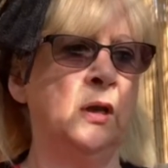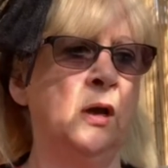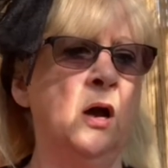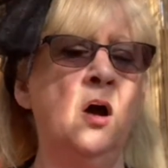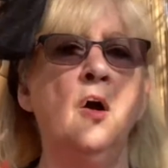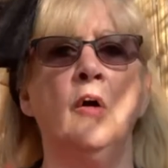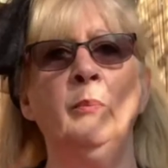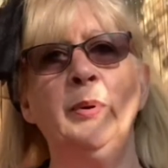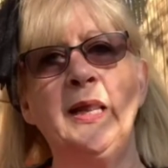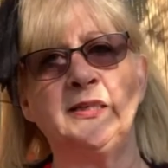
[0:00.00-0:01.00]
"Oh,
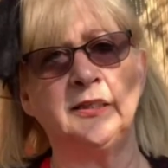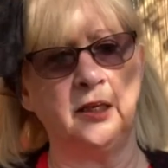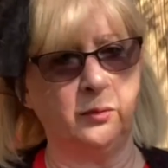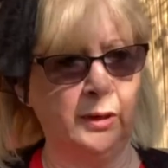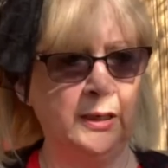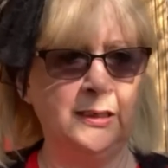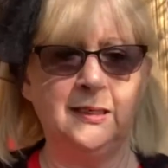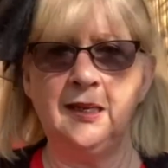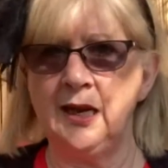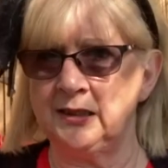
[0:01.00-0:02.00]
bless you,
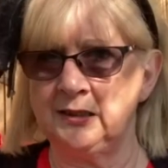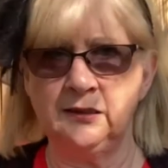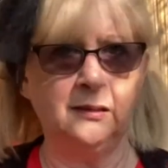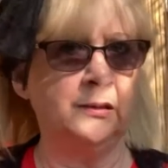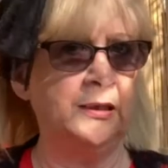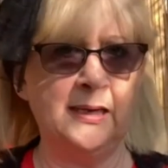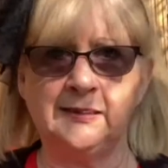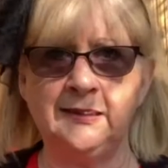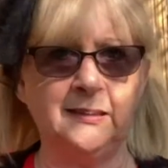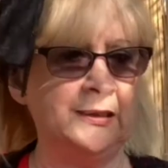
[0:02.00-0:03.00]
yes, yes
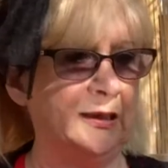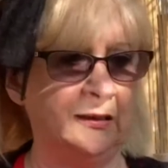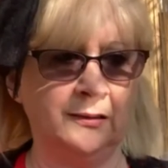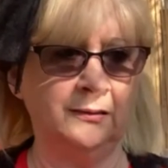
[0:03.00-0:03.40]
indeed."